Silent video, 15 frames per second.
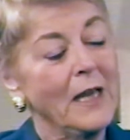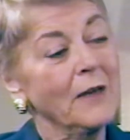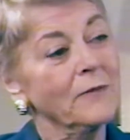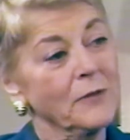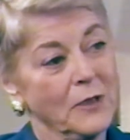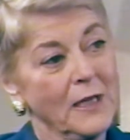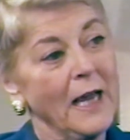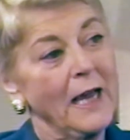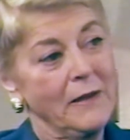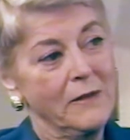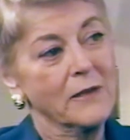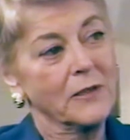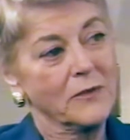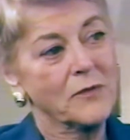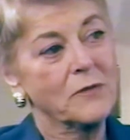and for
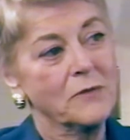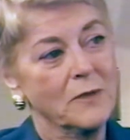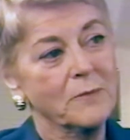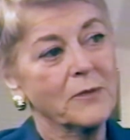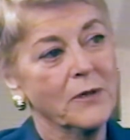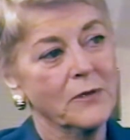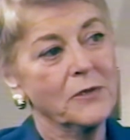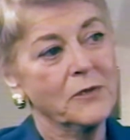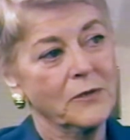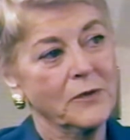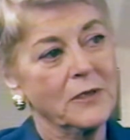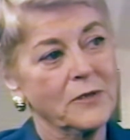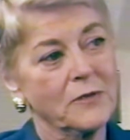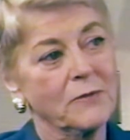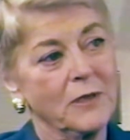Catholics who are
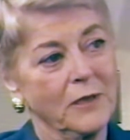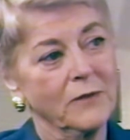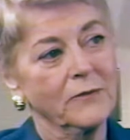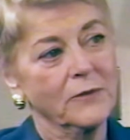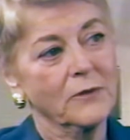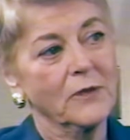pro-choice running for